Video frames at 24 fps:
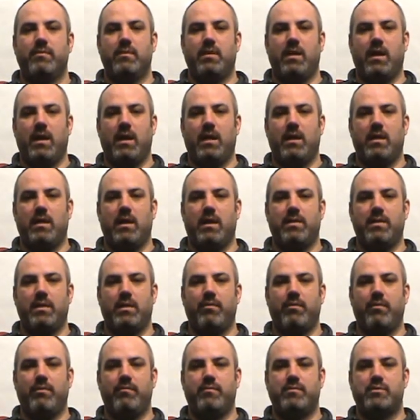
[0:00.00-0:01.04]
And I think
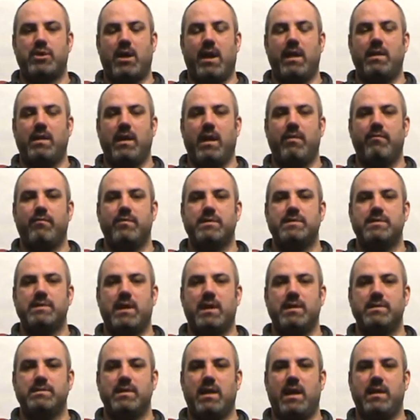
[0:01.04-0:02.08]
we've tried to
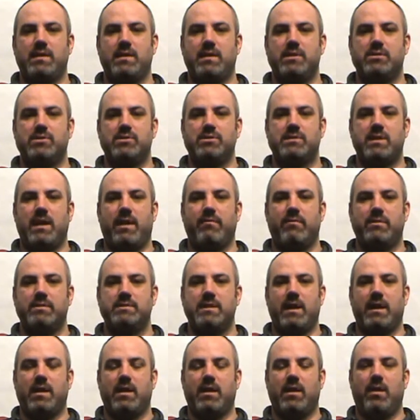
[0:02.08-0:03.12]
emphasize that. They just haven't
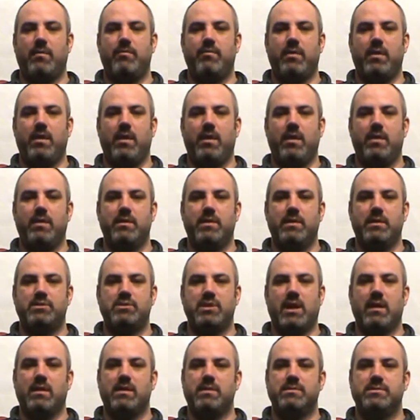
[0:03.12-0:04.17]
taken up the, the
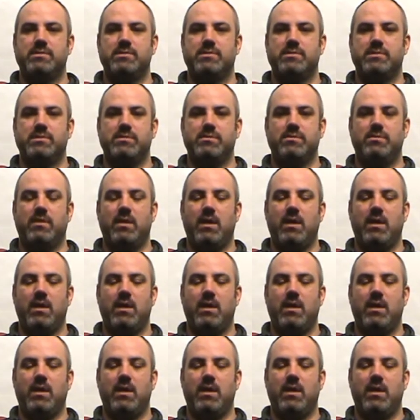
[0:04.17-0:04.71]
challenge to,